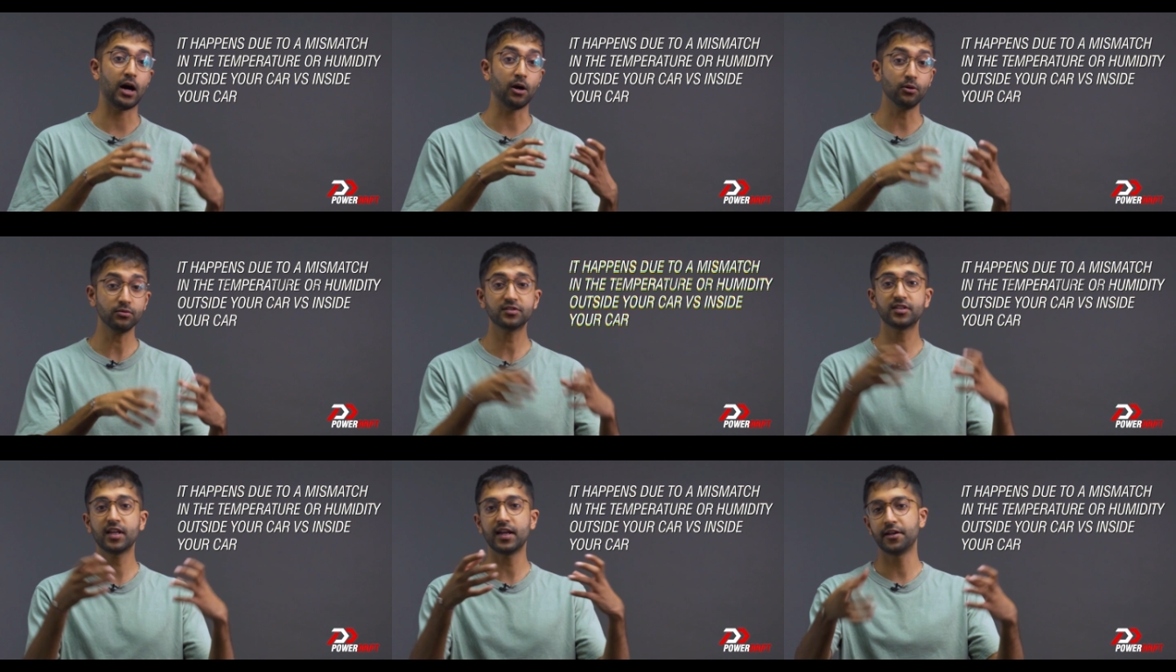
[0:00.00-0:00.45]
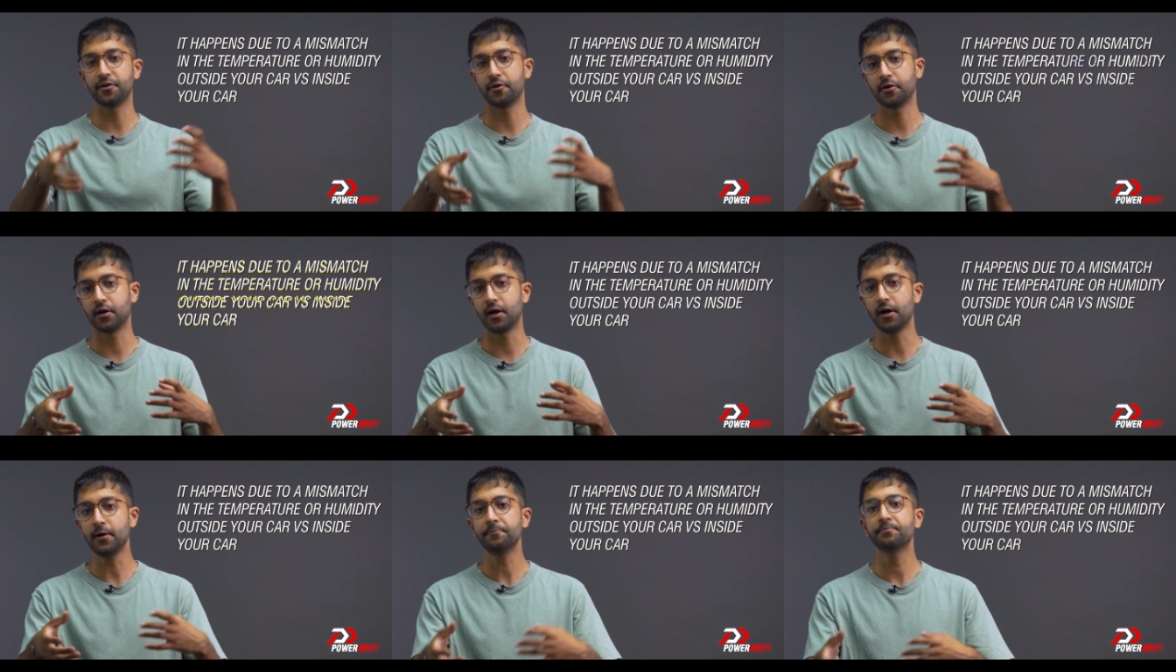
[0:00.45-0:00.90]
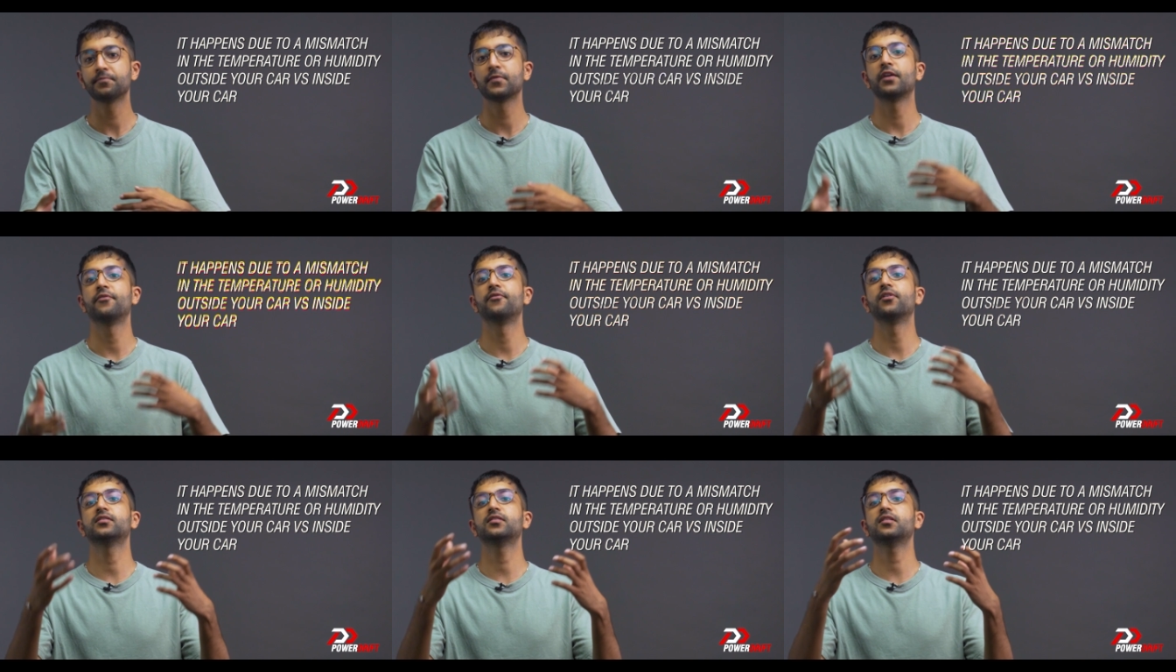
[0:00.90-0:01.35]
outside your car
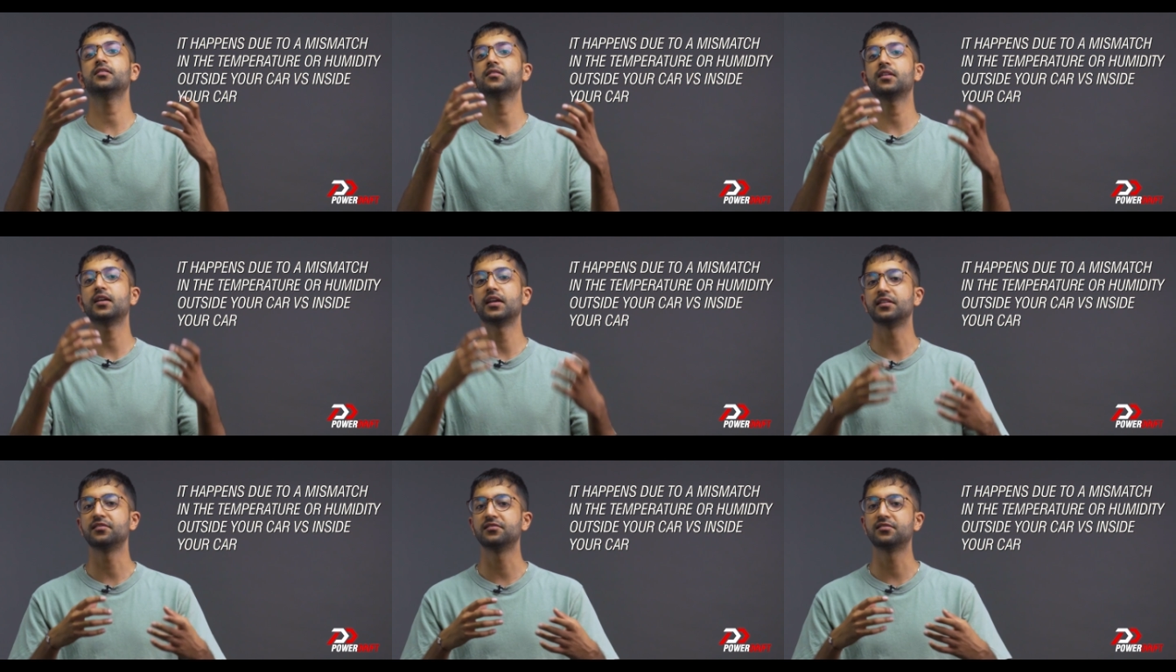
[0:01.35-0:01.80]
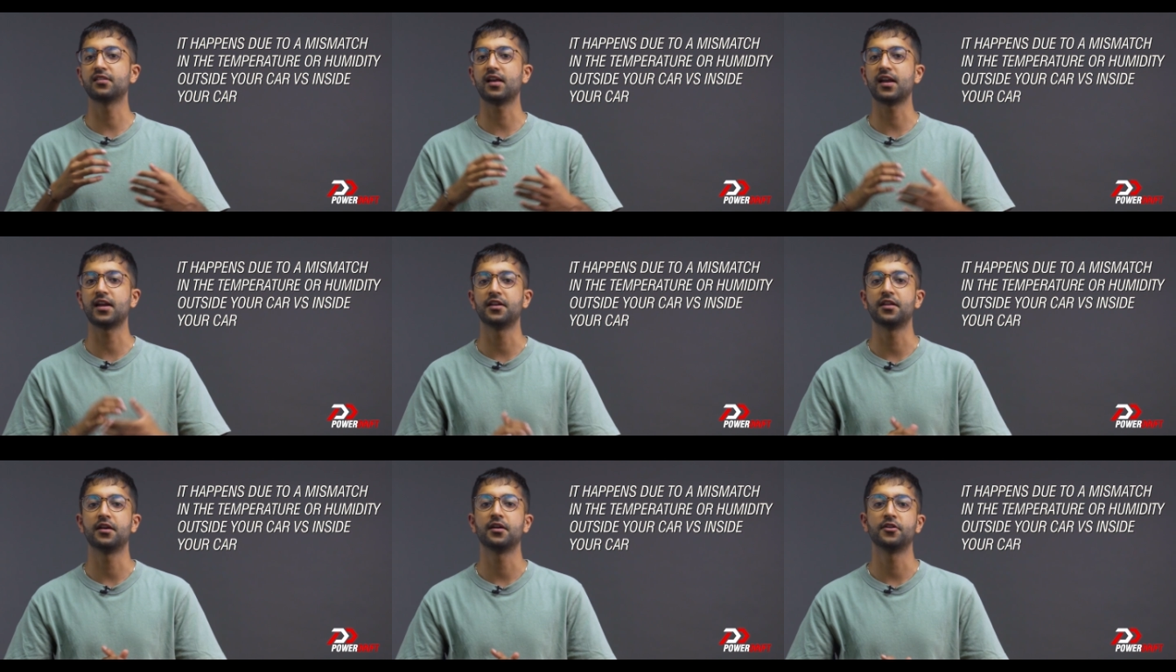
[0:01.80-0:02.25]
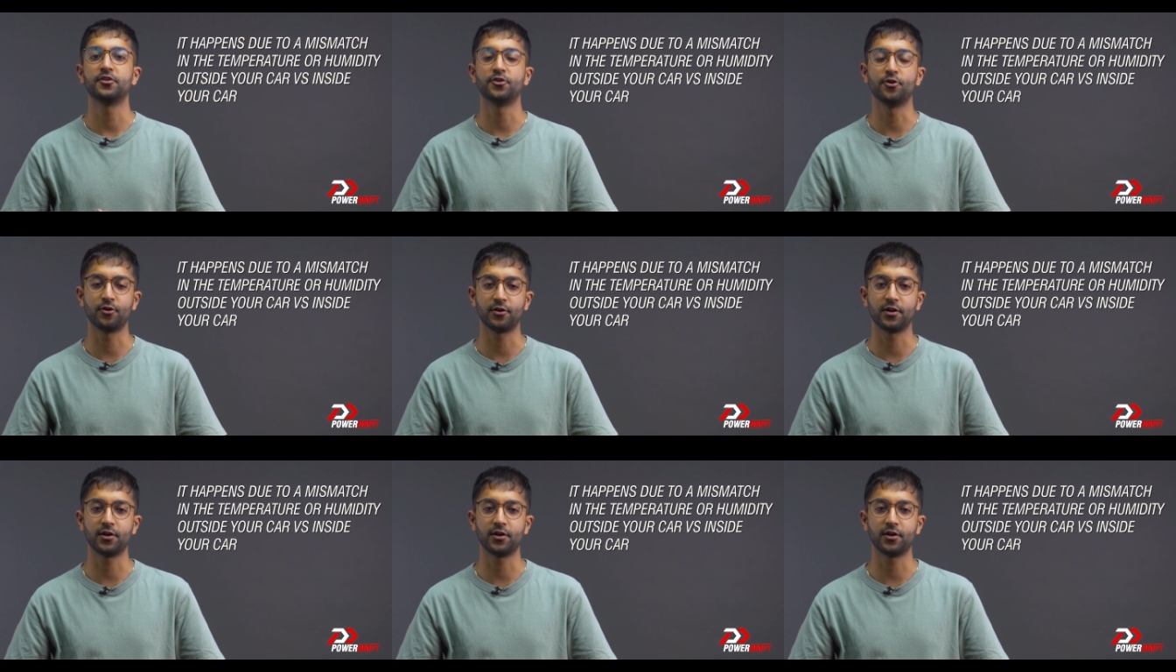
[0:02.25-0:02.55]
versus inside your